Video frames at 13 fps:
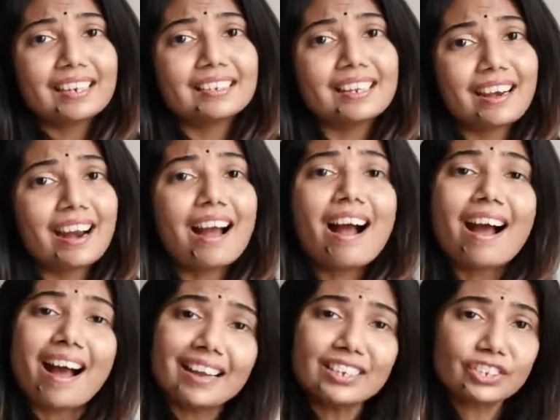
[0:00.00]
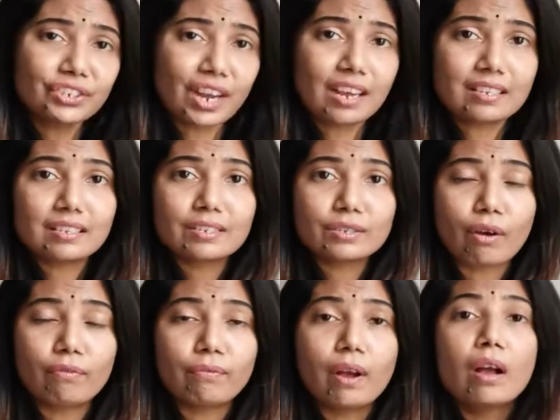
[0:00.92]
there are high chances
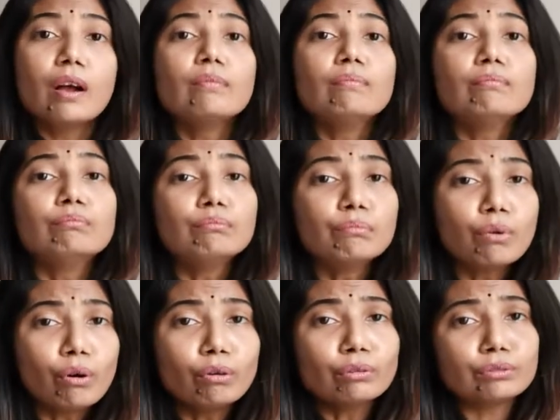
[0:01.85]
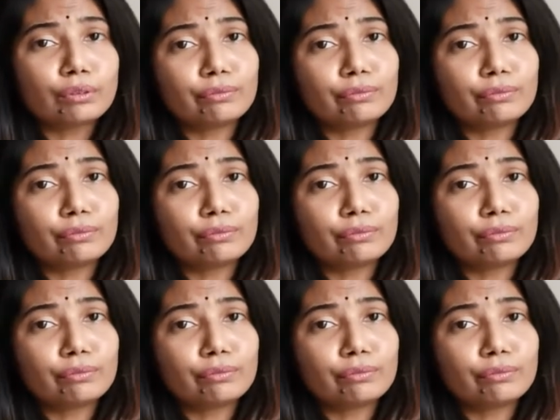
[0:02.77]
of most